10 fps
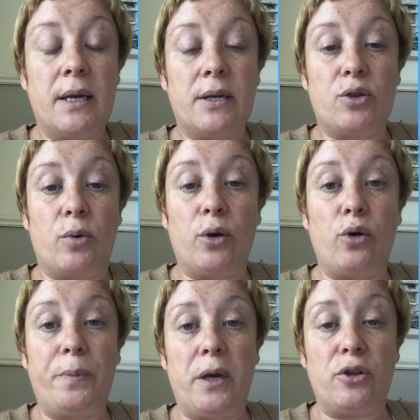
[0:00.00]
So I
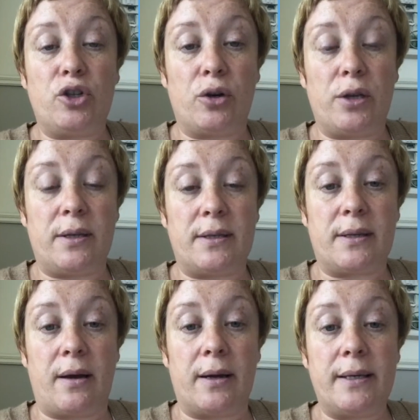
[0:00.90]
hope you enjoyed this,
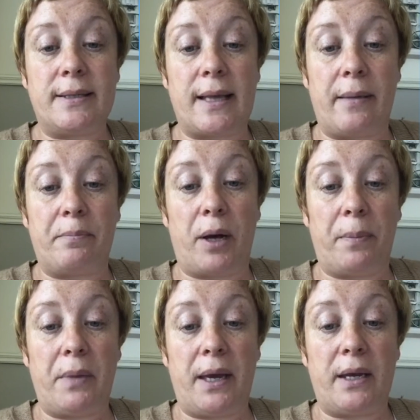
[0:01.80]
guys, and pop
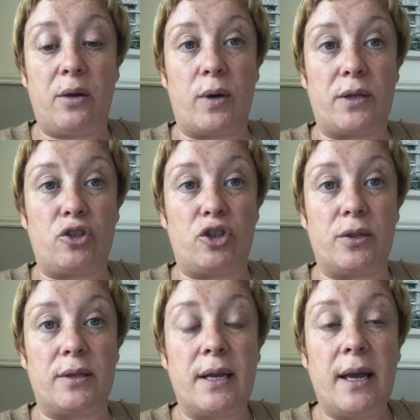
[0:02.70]
me any
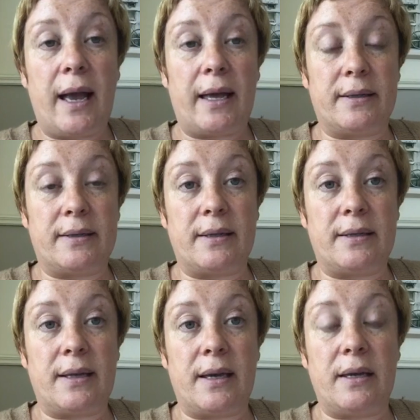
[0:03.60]
questions. And as I
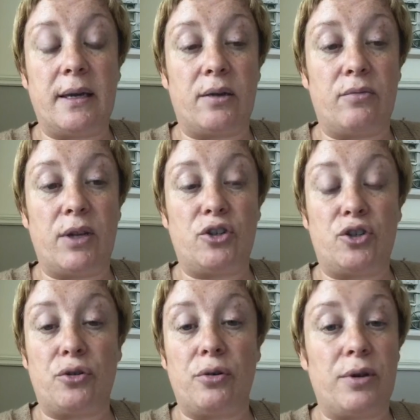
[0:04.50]
say, you can
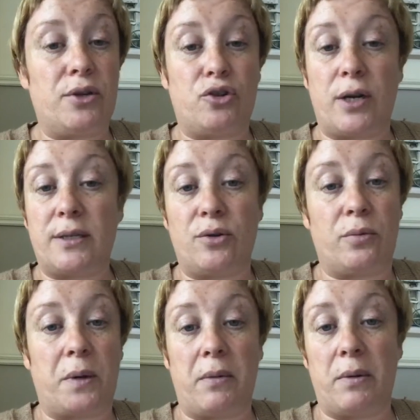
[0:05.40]
register your interest, no
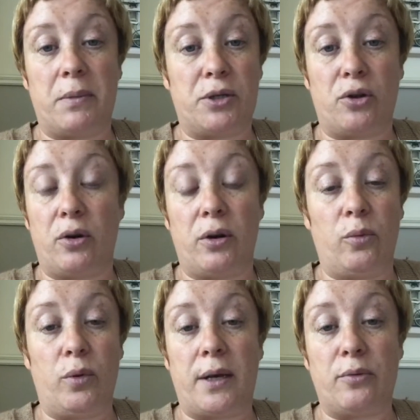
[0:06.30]
problem at all,
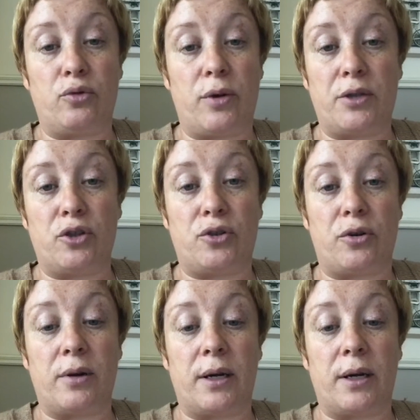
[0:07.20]
without registering.